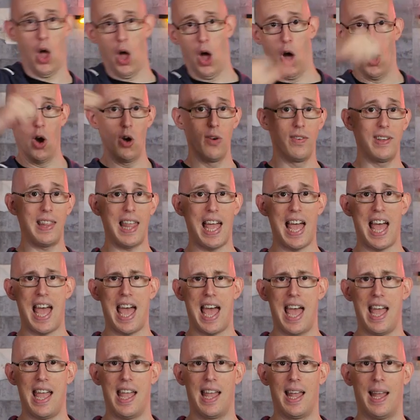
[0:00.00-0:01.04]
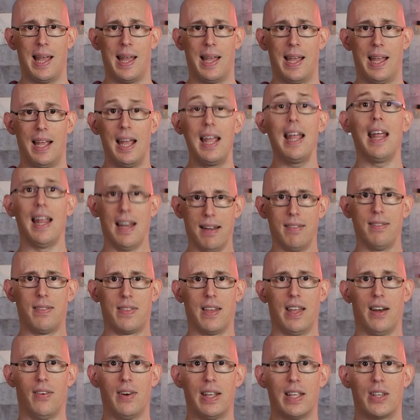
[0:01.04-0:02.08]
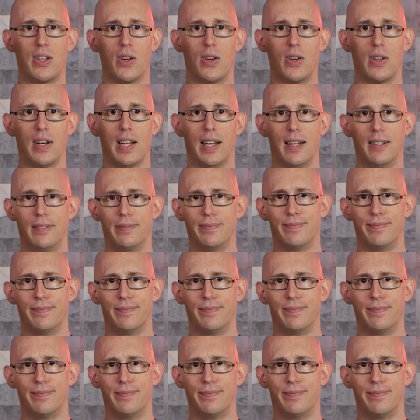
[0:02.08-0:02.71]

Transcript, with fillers: over there in Theory Corner.